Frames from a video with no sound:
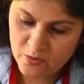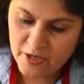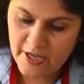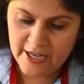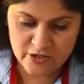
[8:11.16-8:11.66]
So
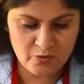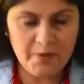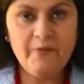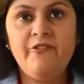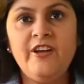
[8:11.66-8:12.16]
he has to
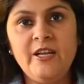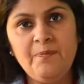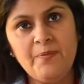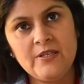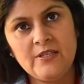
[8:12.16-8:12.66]
be very
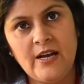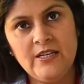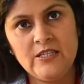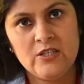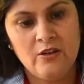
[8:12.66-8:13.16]

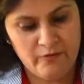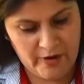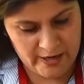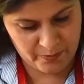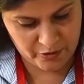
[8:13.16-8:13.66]
precise
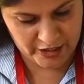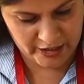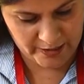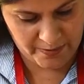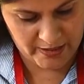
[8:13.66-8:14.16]
while putting
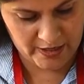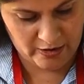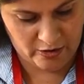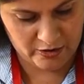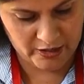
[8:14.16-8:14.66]
the
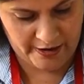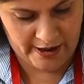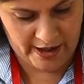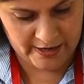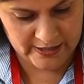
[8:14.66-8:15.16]
bindi on the
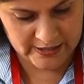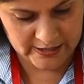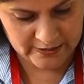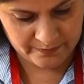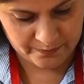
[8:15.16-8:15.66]
eyes.